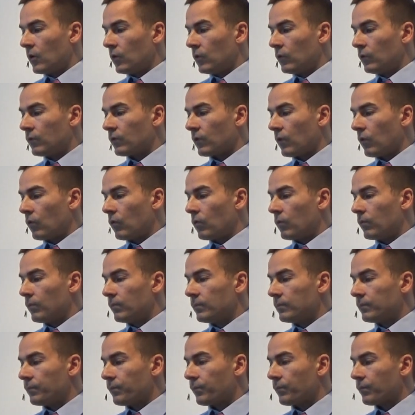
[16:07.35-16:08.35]
So,
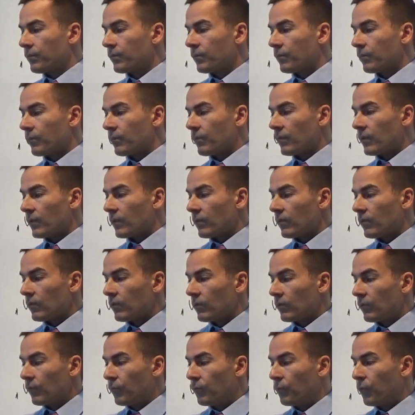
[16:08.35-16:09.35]

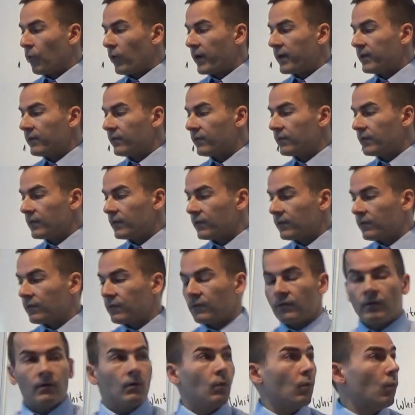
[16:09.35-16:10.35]
for instance,
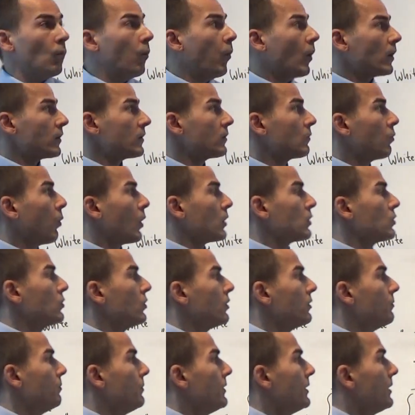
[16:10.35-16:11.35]
what
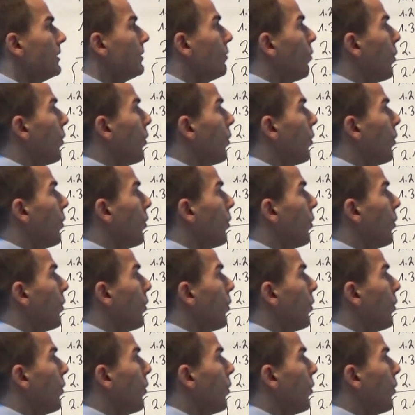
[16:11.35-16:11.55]
could be,